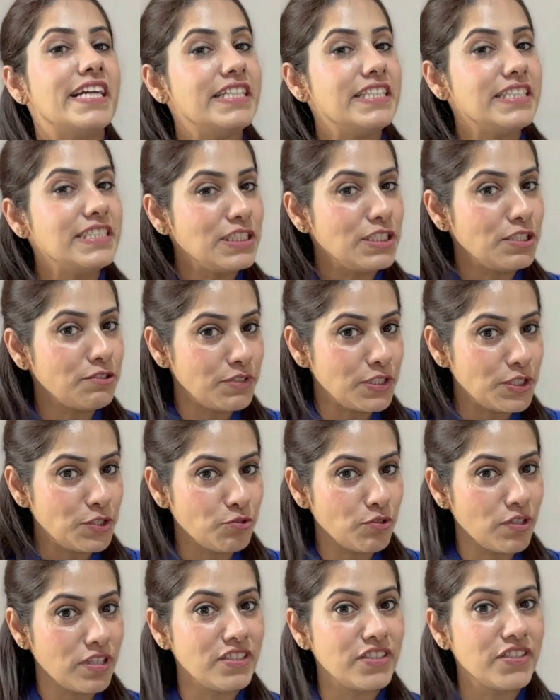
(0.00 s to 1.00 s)

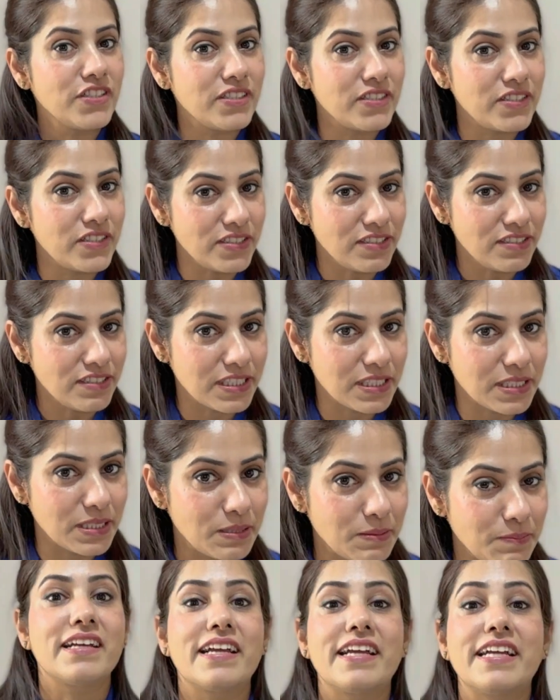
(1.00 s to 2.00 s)
individual
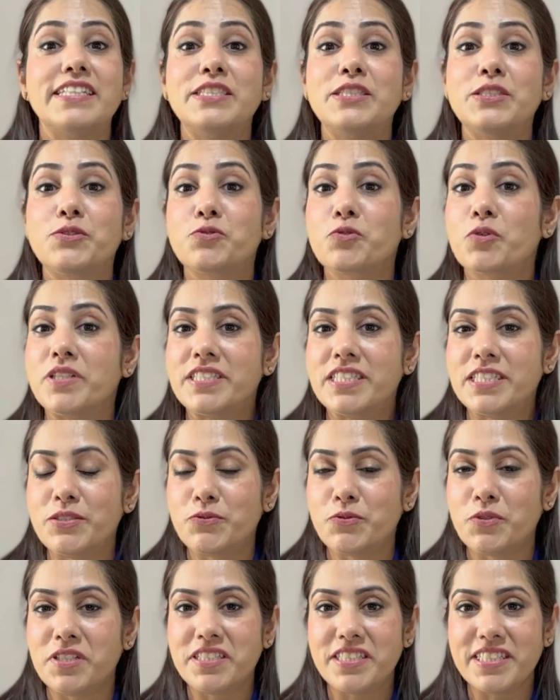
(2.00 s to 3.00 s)
years. In
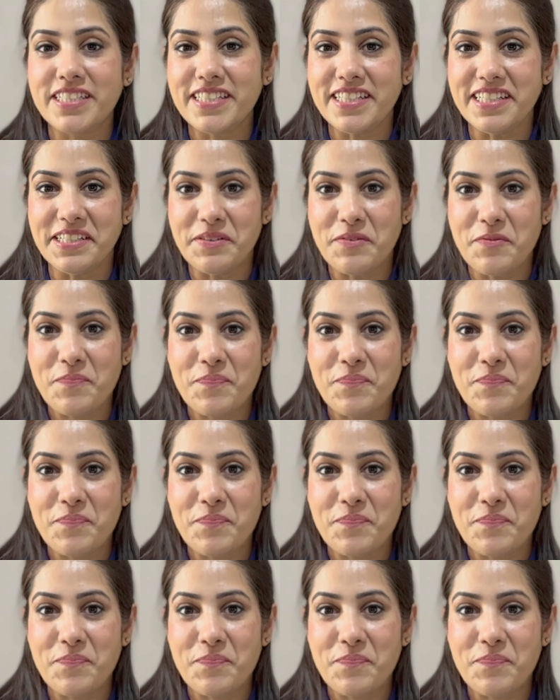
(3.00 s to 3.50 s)
2020,